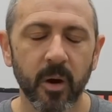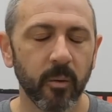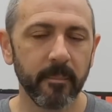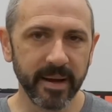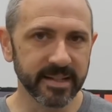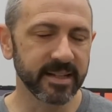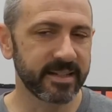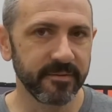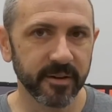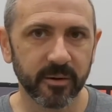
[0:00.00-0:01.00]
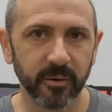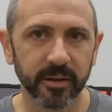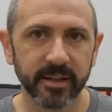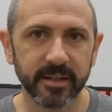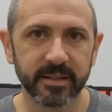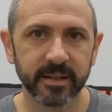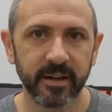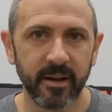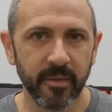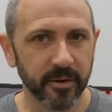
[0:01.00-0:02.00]
What makes it difficult is
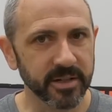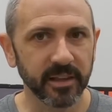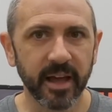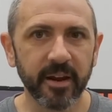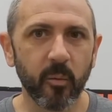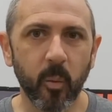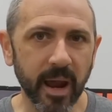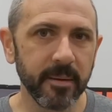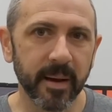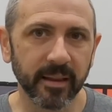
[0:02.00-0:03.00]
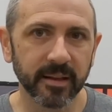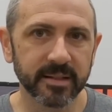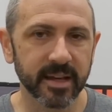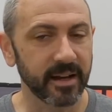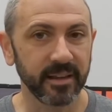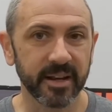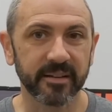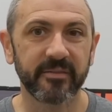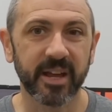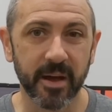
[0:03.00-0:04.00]
there's a lot of weight balance and a lot of
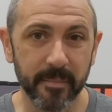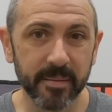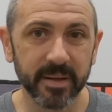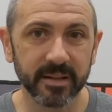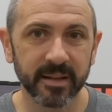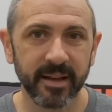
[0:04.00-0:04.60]
commitment